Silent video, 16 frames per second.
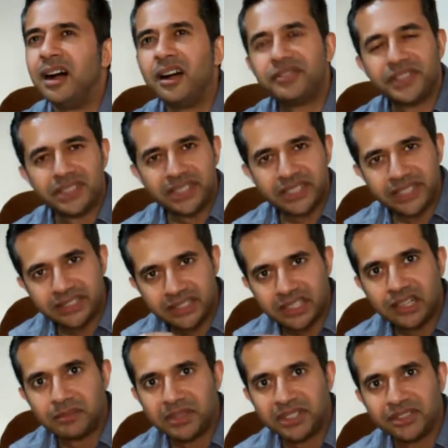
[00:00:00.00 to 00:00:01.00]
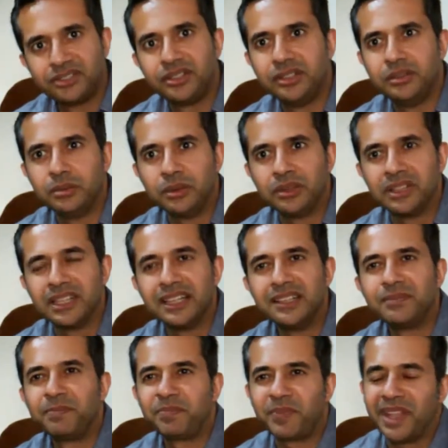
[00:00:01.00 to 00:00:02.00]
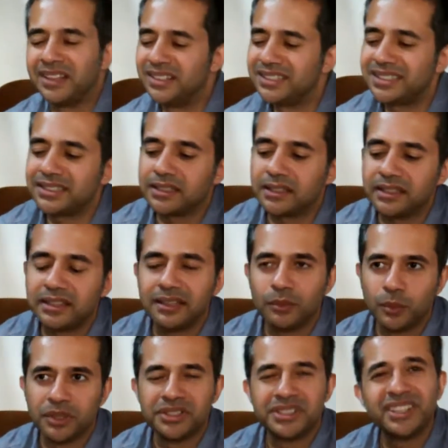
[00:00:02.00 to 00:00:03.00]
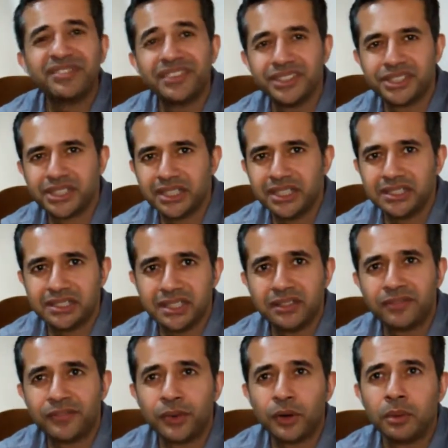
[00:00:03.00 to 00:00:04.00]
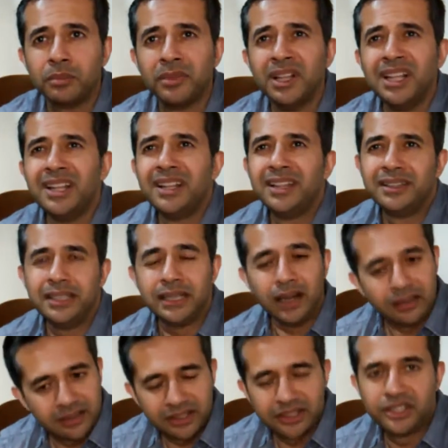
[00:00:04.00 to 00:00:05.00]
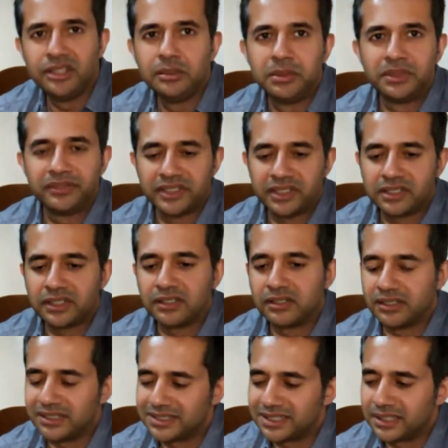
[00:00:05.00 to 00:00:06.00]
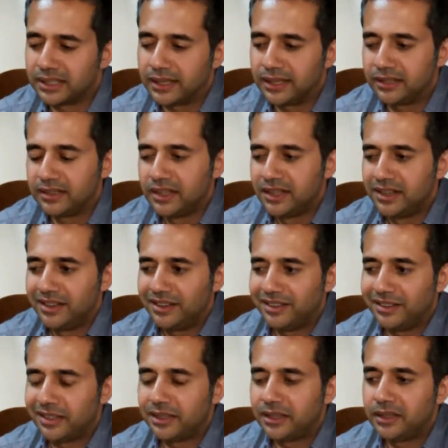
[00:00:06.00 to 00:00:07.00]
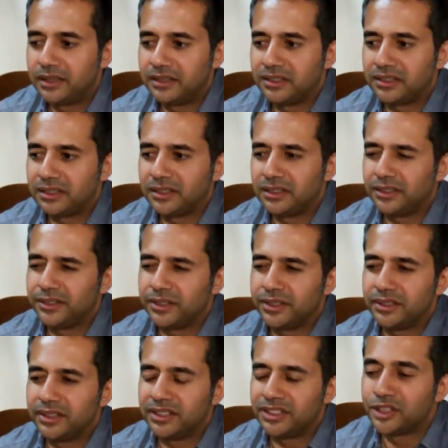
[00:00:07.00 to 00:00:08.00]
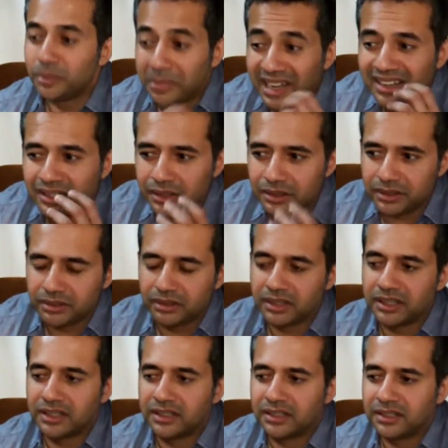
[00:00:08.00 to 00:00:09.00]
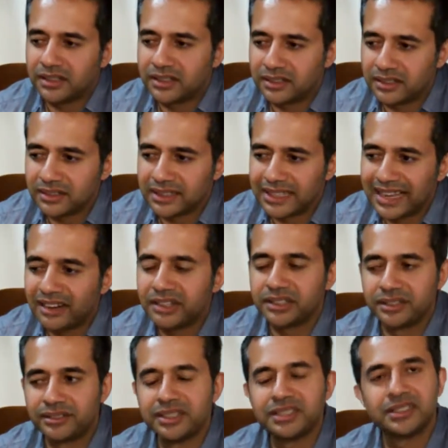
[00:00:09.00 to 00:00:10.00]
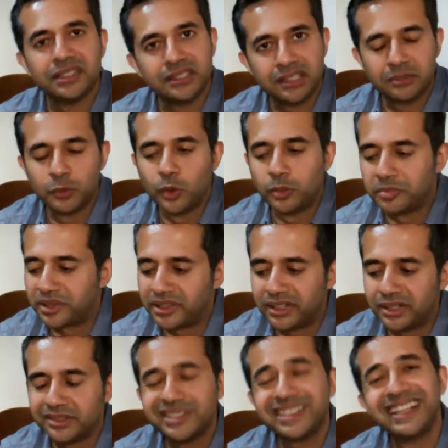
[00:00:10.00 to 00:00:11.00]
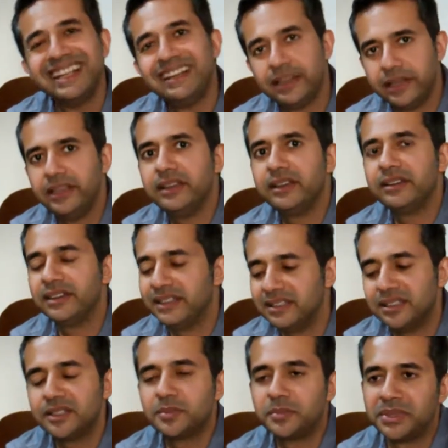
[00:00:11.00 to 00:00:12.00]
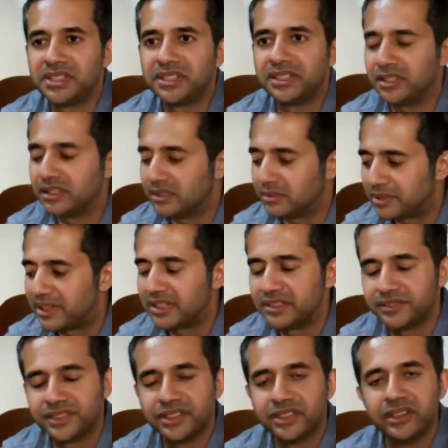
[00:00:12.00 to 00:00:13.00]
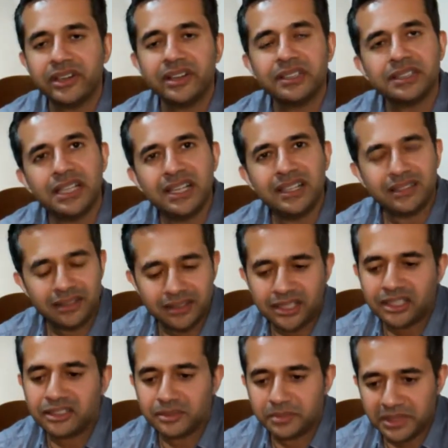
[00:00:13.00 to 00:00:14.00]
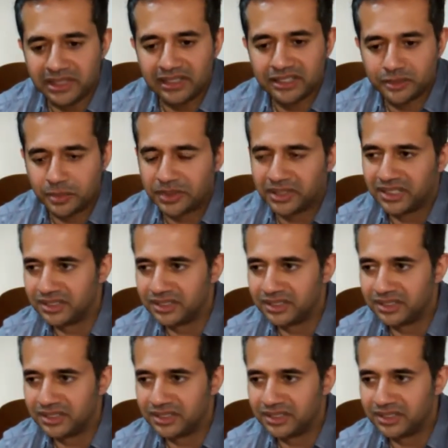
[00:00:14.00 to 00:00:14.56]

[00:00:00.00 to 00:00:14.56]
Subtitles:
aftertaste coming through on that. And this is, I think, what differentiates it from the other Cuban Vitolas, in that the tobacco characteristics are more pronounced. Here in this particular brand of cigars, they tend to be less